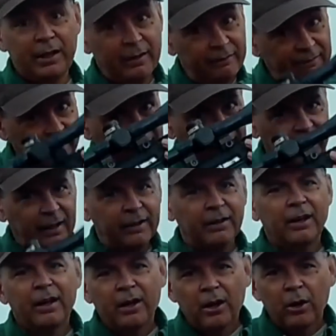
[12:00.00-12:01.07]
and find out
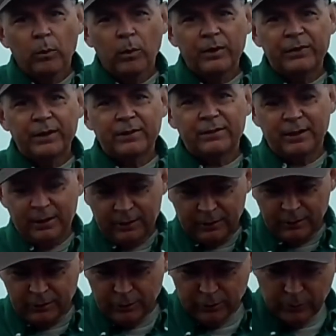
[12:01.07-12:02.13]
what this thing
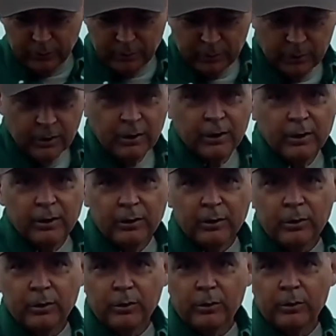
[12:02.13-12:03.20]
can do
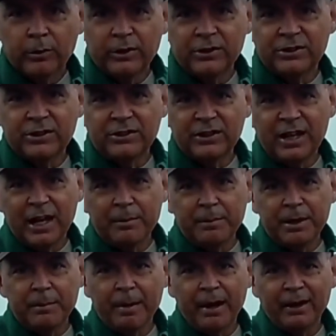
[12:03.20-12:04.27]
with the Cci
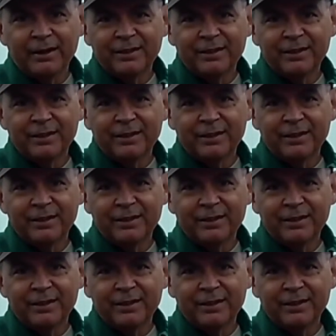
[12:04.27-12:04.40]
Mini Mag.